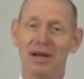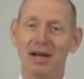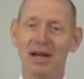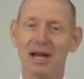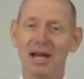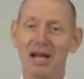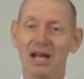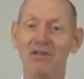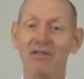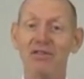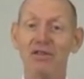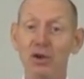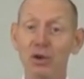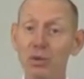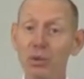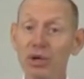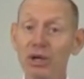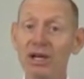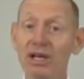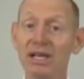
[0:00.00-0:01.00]
If you
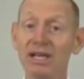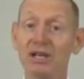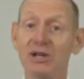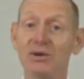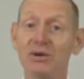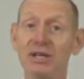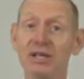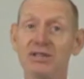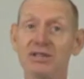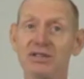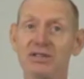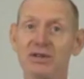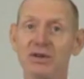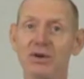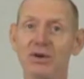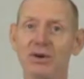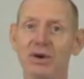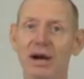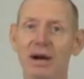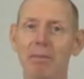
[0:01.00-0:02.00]
want to increase
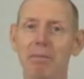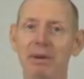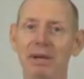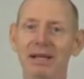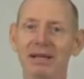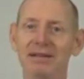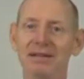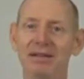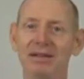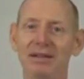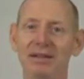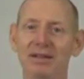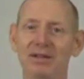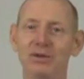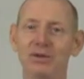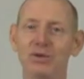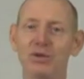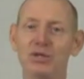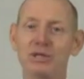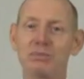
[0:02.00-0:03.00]
your ability
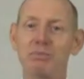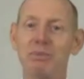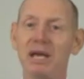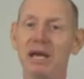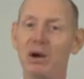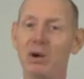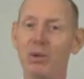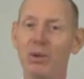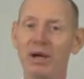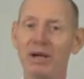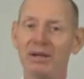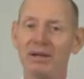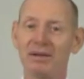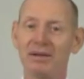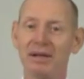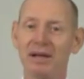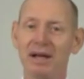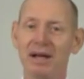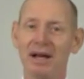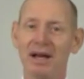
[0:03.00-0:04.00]
to speak well
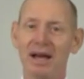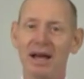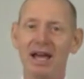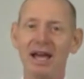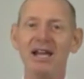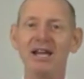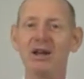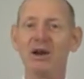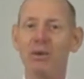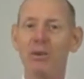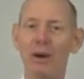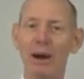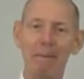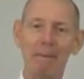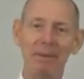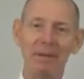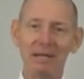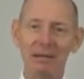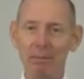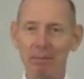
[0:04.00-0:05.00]
in a
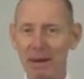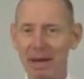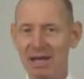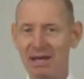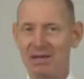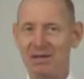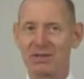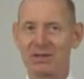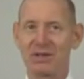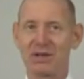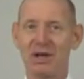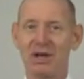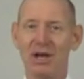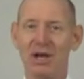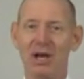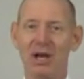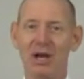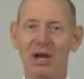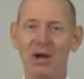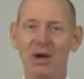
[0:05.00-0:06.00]
rapid pace
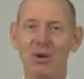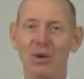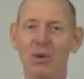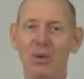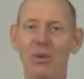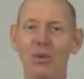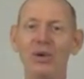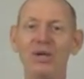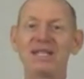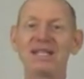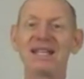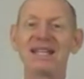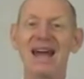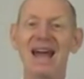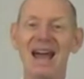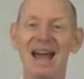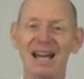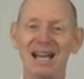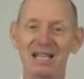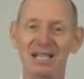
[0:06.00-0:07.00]
with an
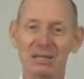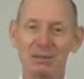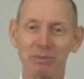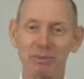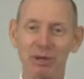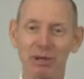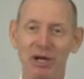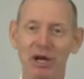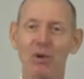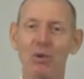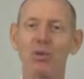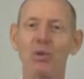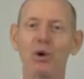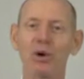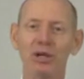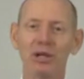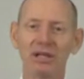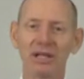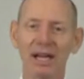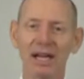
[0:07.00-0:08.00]
expert, a
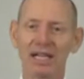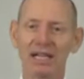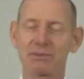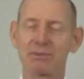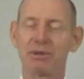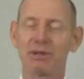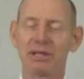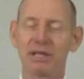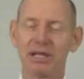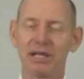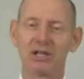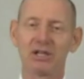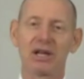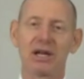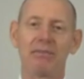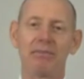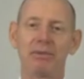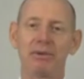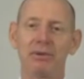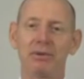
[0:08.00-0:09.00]
world expert and a
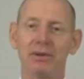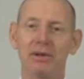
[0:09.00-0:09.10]
champion,